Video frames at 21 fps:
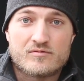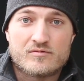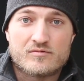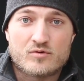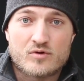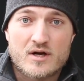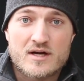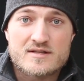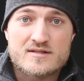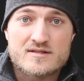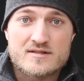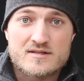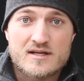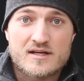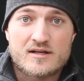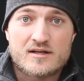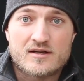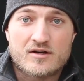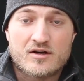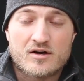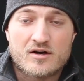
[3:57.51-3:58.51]
Verizon
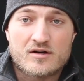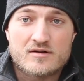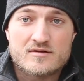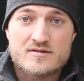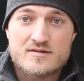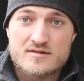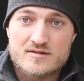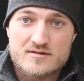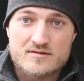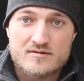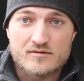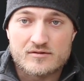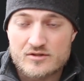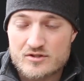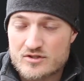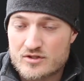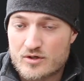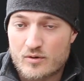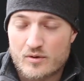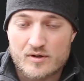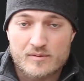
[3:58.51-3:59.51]
data card, since it'll
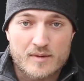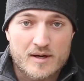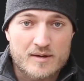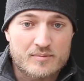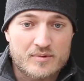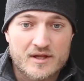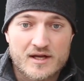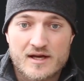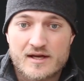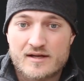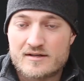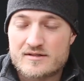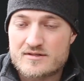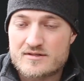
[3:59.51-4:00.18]
just go onto my plan.